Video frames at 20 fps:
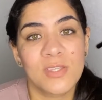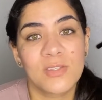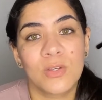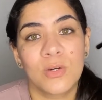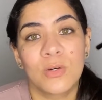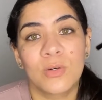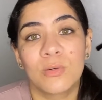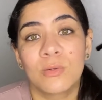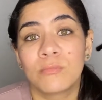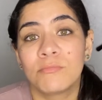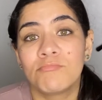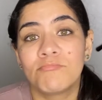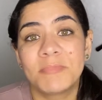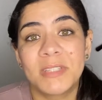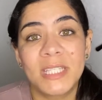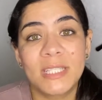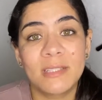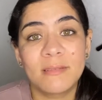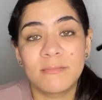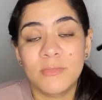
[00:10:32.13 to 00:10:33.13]
So
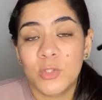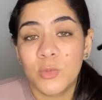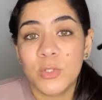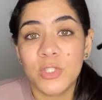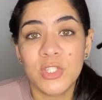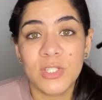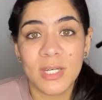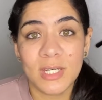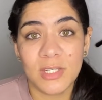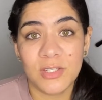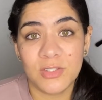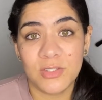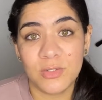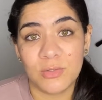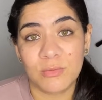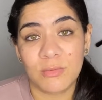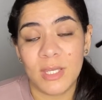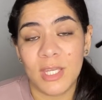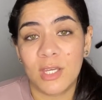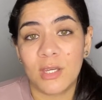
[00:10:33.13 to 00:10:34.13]
do what you gotta
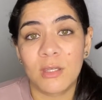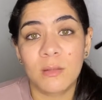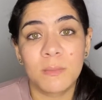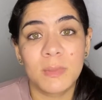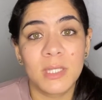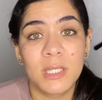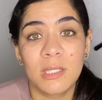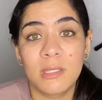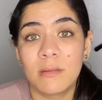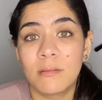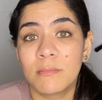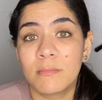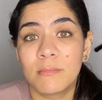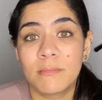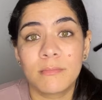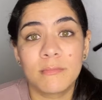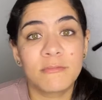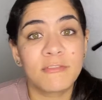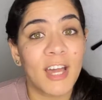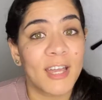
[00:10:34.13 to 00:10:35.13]
do. It could be
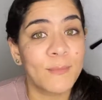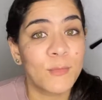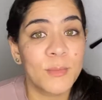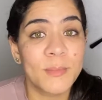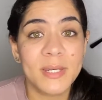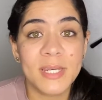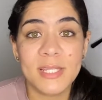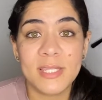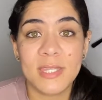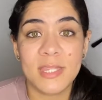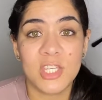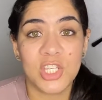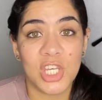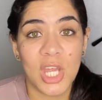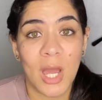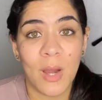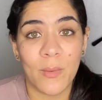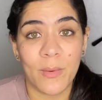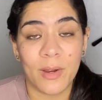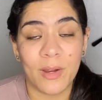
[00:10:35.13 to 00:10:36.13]
5 more minutes in the
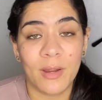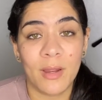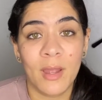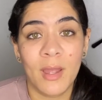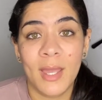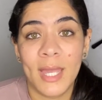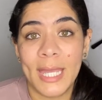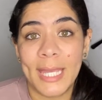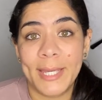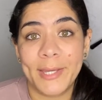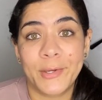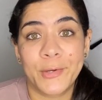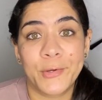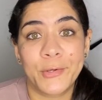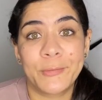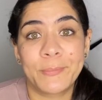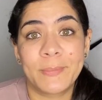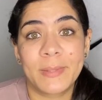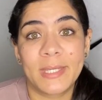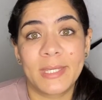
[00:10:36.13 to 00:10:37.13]
shower. It
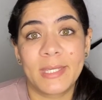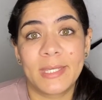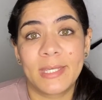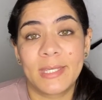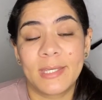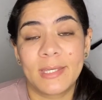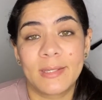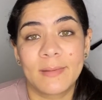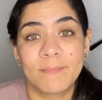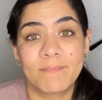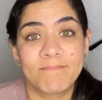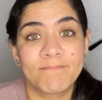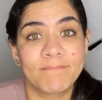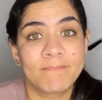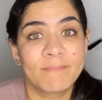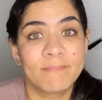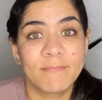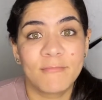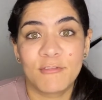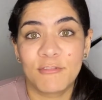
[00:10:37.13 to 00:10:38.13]
could be
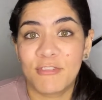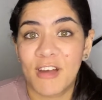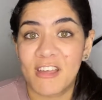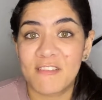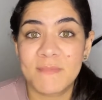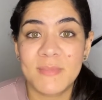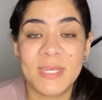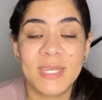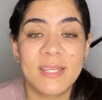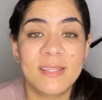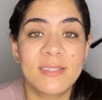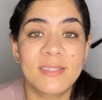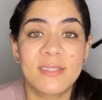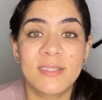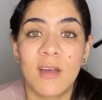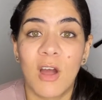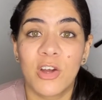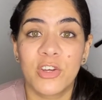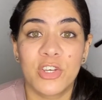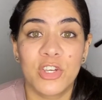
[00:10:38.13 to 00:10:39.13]
5
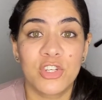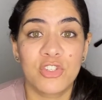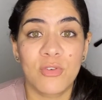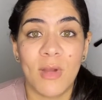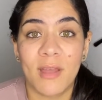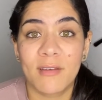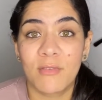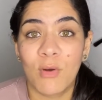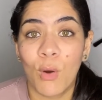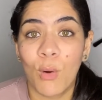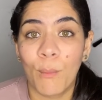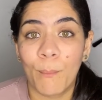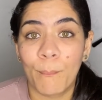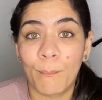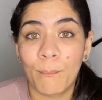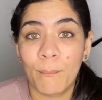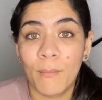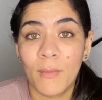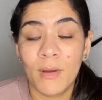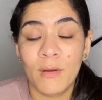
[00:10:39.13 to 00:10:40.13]
minutes on your drive
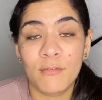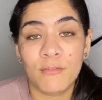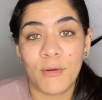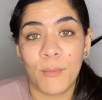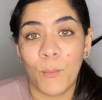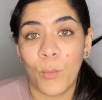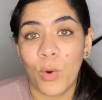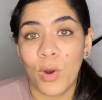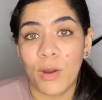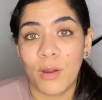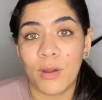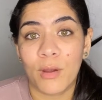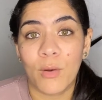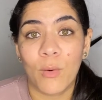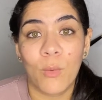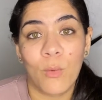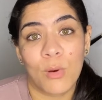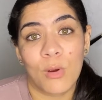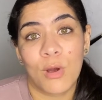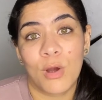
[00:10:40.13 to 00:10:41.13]
home from
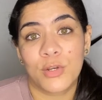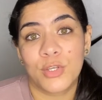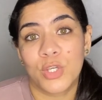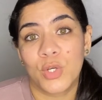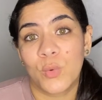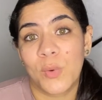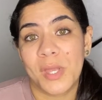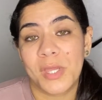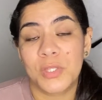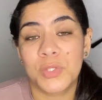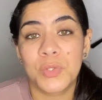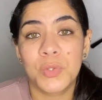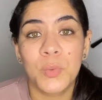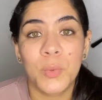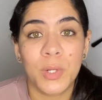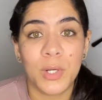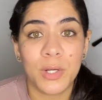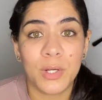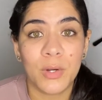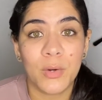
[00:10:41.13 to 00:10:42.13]
work, or on your way
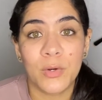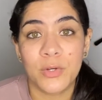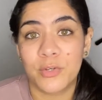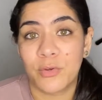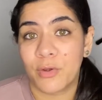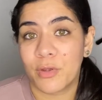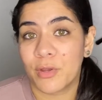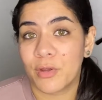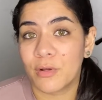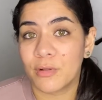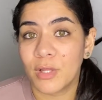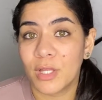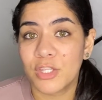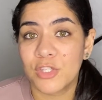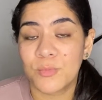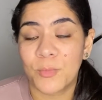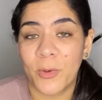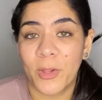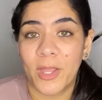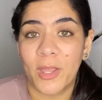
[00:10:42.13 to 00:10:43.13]
to work, or during your
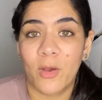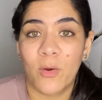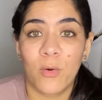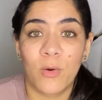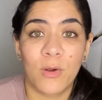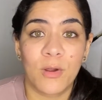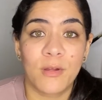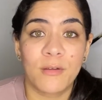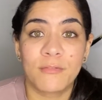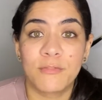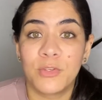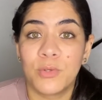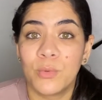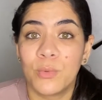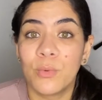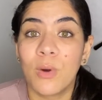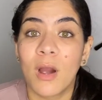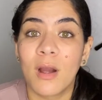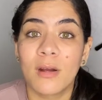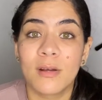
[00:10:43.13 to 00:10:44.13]
lunch break, or if
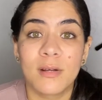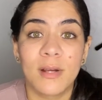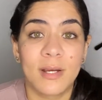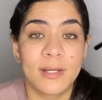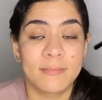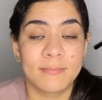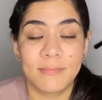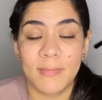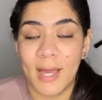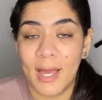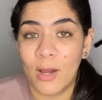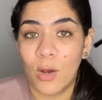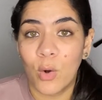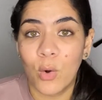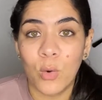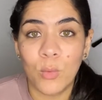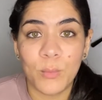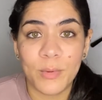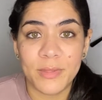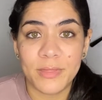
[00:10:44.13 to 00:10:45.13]
you are at
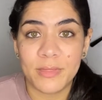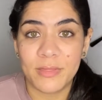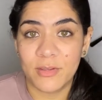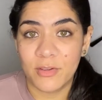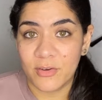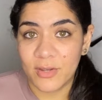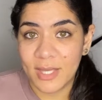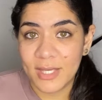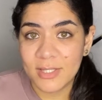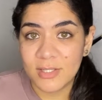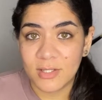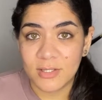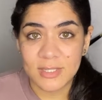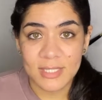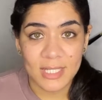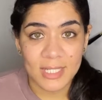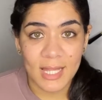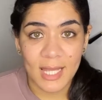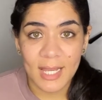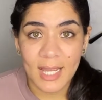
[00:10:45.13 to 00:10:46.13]
home with your kids all
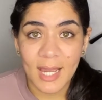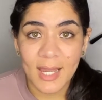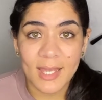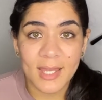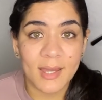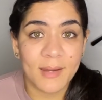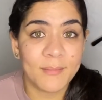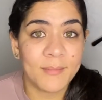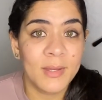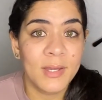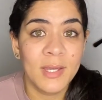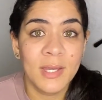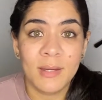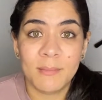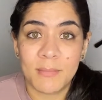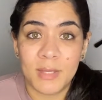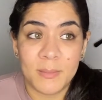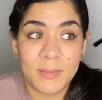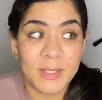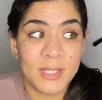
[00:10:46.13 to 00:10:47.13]
day like I am,
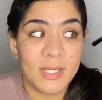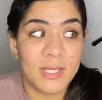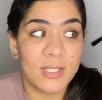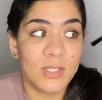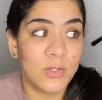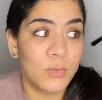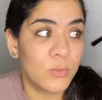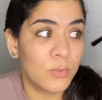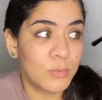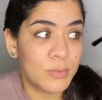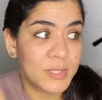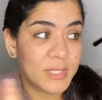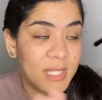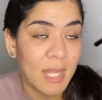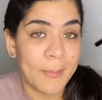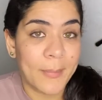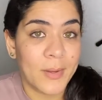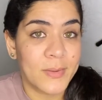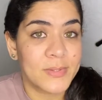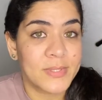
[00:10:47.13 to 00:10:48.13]
maybe you
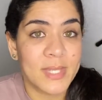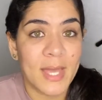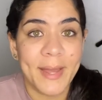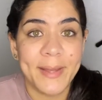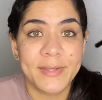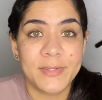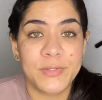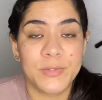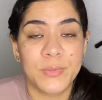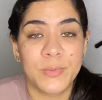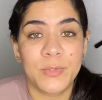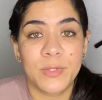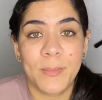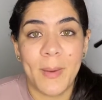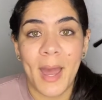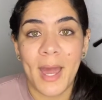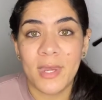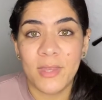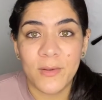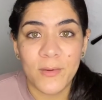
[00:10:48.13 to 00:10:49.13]
step outside to
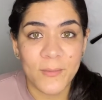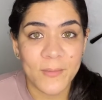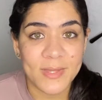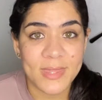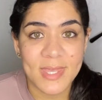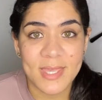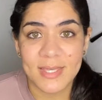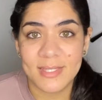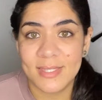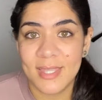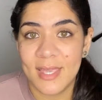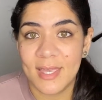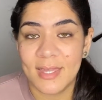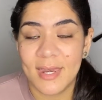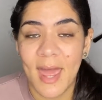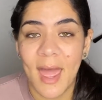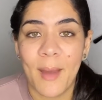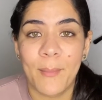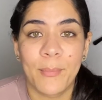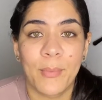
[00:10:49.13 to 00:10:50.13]
the patio when they
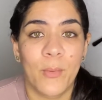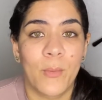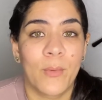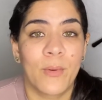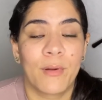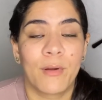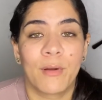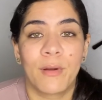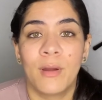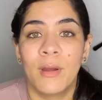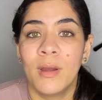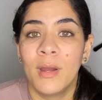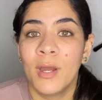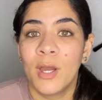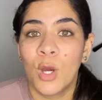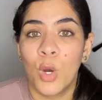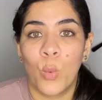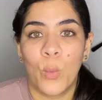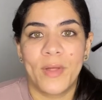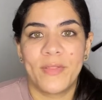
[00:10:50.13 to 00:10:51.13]
take a nap, or
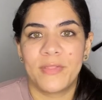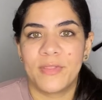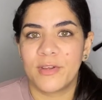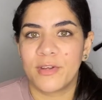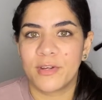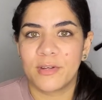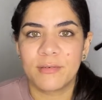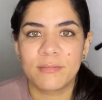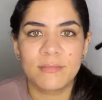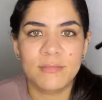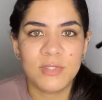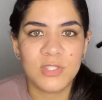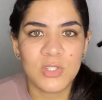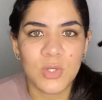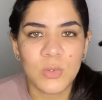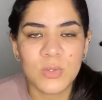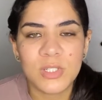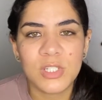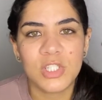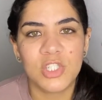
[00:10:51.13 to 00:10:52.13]
when they're
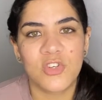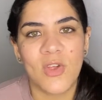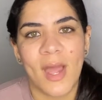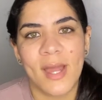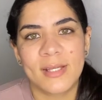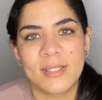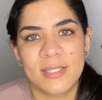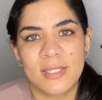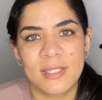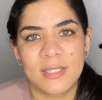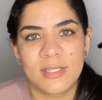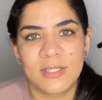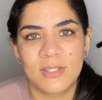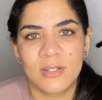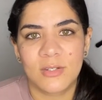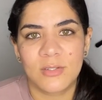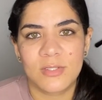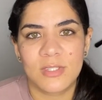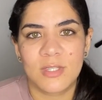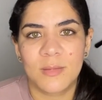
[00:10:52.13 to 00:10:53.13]
so distracted,
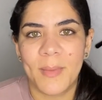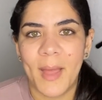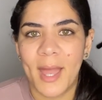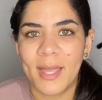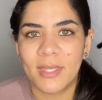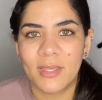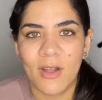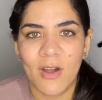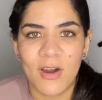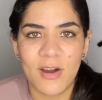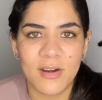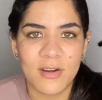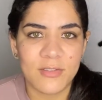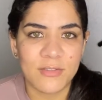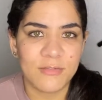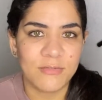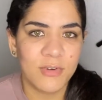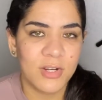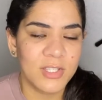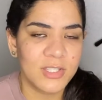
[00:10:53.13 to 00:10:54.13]
to the backyard
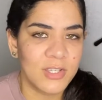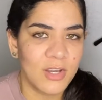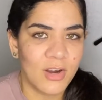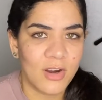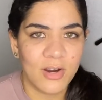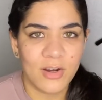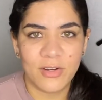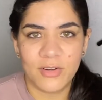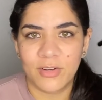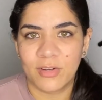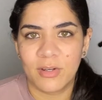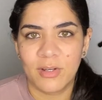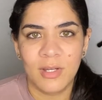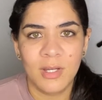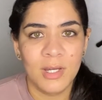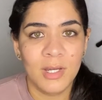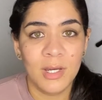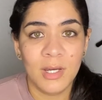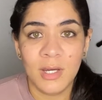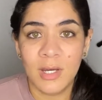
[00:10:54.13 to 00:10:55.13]
or the front yard
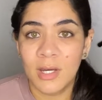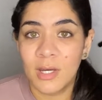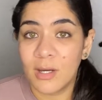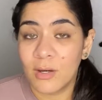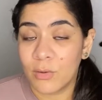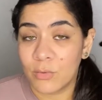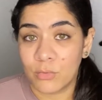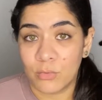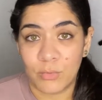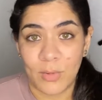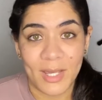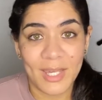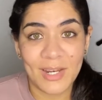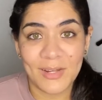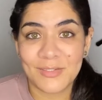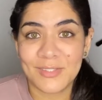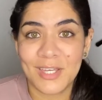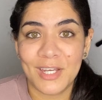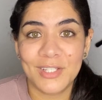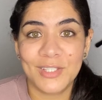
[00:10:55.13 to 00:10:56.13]
or
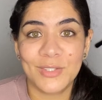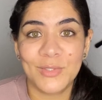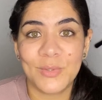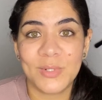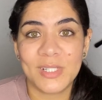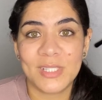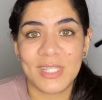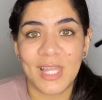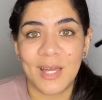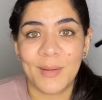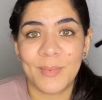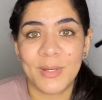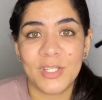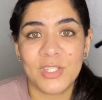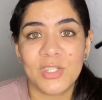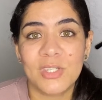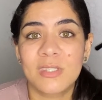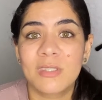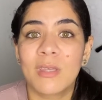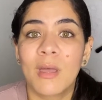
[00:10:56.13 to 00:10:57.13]
right outside your doorstep,
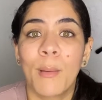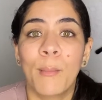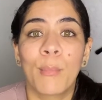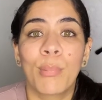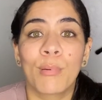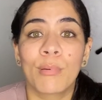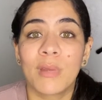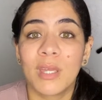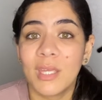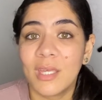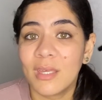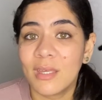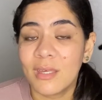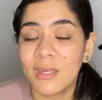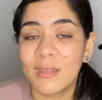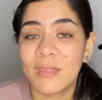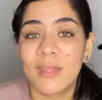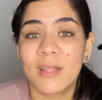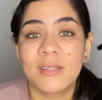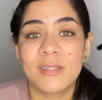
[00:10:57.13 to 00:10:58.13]
and just
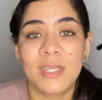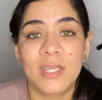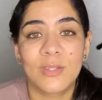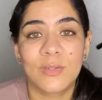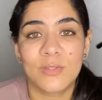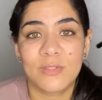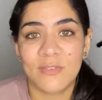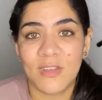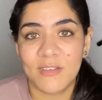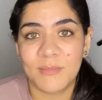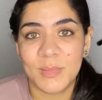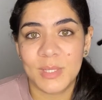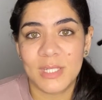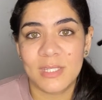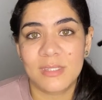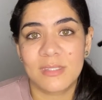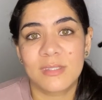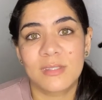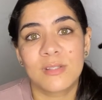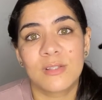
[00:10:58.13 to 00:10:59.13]
breathe and take those 5
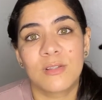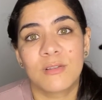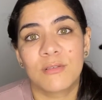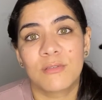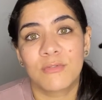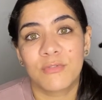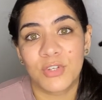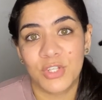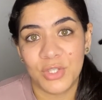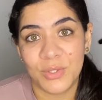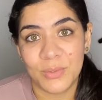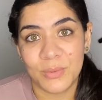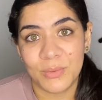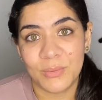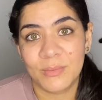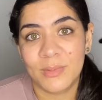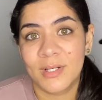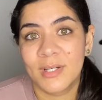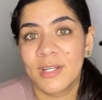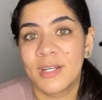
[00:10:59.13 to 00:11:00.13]
minutes for
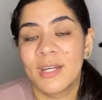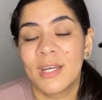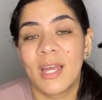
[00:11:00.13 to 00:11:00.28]
you.